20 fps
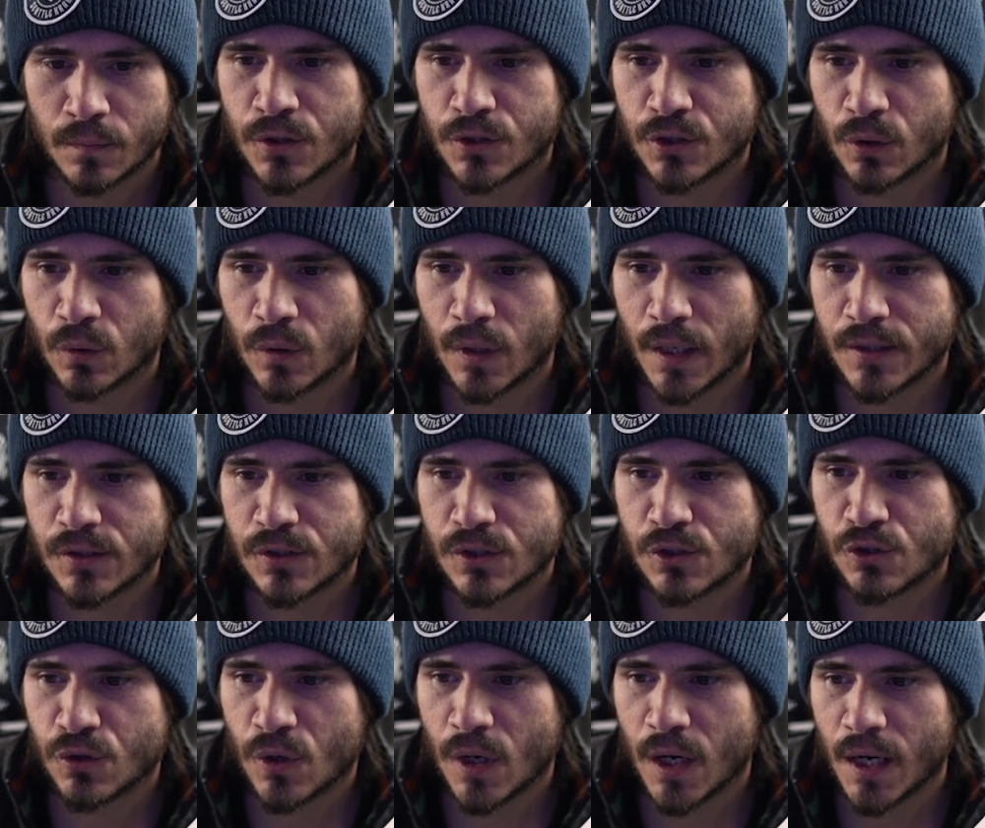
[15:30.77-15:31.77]
So let's
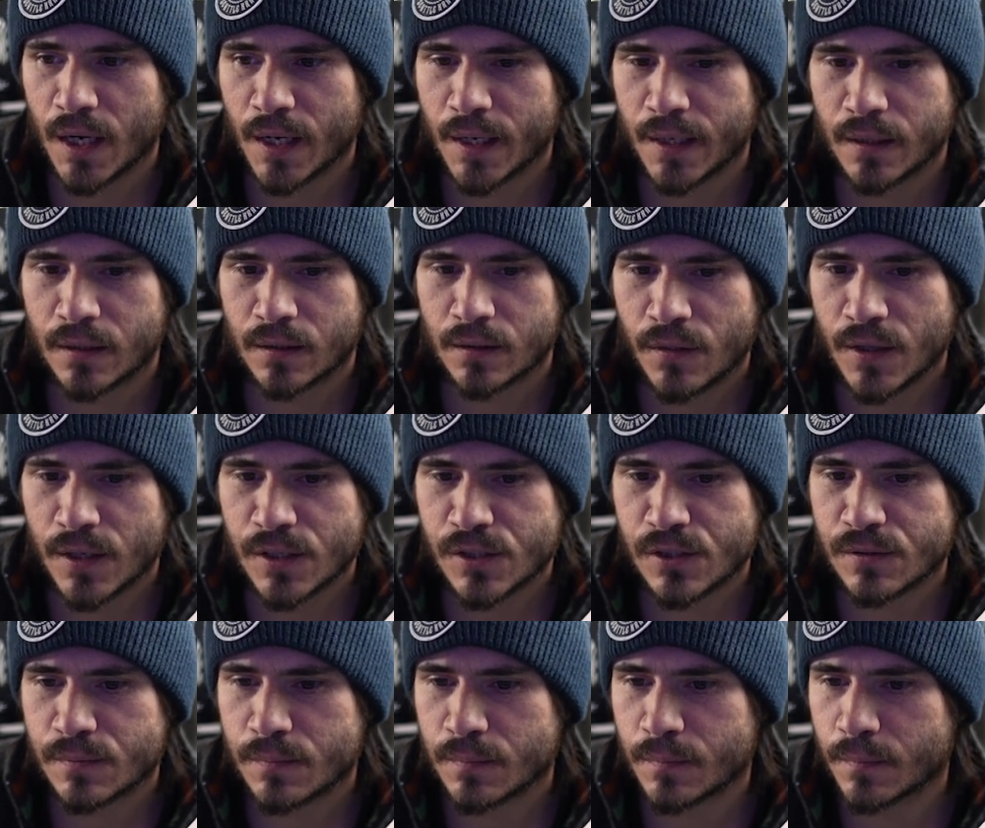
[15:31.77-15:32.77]
try
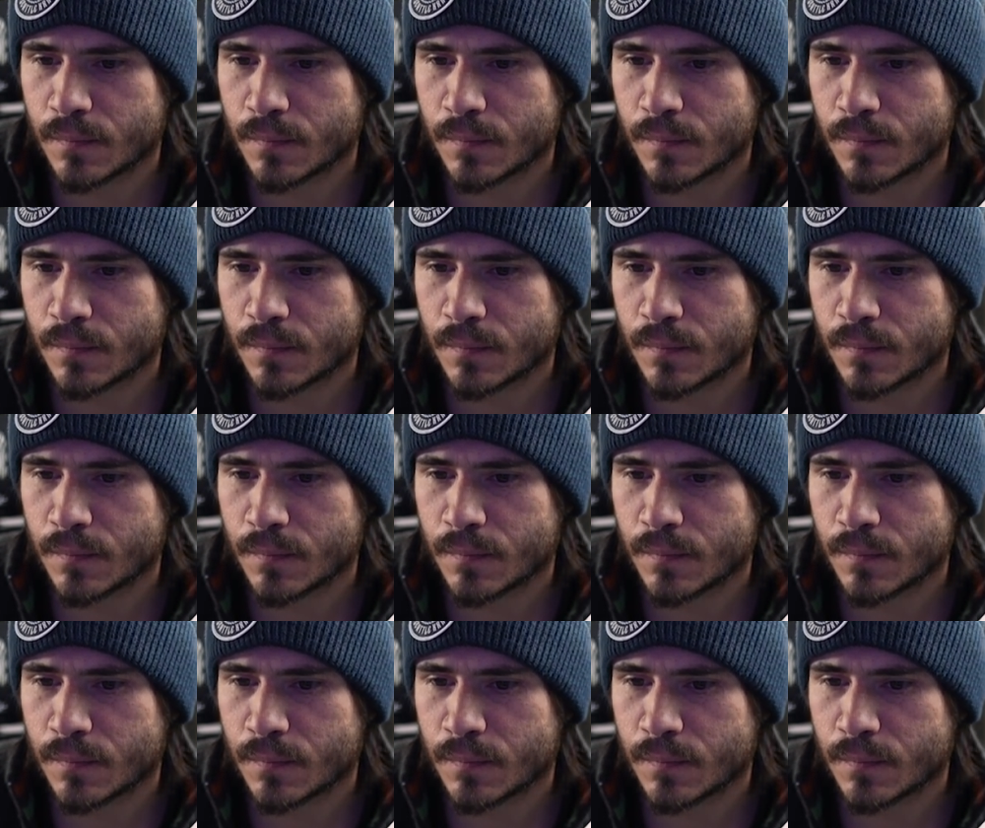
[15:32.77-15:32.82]
this